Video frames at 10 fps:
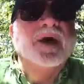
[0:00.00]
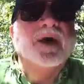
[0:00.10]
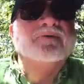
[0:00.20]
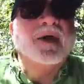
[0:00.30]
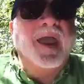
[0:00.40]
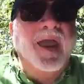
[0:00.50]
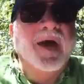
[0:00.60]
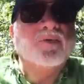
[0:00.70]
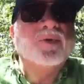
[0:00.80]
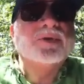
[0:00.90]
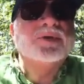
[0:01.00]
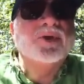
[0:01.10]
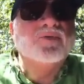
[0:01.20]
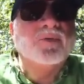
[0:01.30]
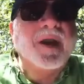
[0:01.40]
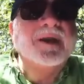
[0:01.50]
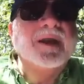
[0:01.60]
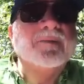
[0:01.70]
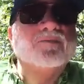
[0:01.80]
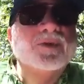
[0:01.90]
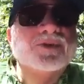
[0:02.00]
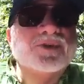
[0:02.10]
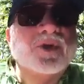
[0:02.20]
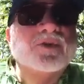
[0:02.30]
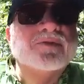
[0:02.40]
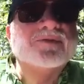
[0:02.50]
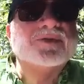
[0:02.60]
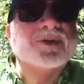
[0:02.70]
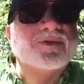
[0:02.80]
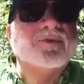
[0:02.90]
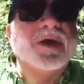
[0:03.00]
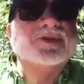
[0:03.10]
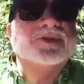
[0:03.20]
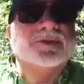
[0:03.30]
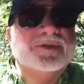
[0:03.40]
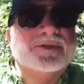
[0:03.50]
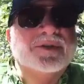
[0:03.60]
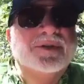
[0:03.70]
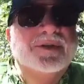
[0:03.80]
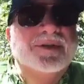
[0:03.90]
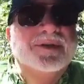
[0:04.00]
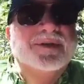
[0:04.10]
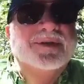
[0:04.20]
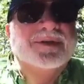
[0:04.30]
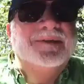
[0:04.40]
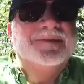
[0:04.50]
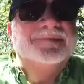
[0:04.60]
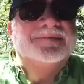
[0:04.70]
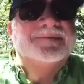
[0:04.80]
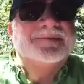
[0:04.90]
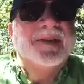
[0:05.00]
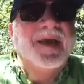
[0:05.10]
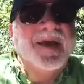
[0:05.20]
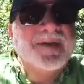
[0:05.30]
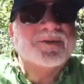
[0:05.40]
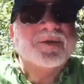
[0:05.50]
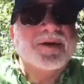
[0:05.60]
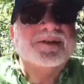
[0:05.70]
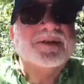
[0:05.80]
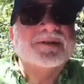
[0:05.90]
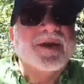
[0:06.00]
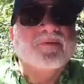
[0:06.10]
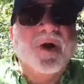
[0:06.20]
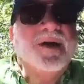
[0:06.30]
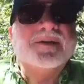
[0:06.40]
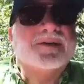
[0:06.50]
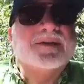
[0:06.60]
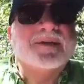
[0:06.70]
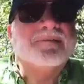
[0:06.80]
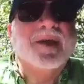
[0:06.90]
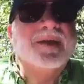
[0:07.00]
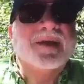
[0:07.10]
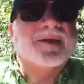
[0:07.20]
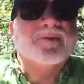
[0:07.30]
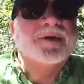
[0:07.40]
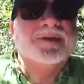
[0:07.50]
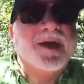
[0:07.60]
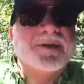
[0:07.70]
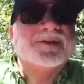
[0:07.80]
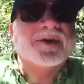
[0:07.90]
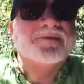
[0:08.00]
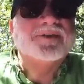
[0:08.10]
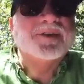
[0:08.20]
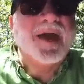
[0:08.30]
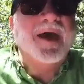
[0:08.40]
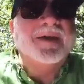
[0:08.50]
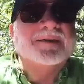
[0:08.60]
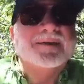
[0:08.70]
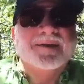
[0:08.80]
of our uranium reserves to the Russians. Now, how crazy is that? Why isn't the media going nuts over that?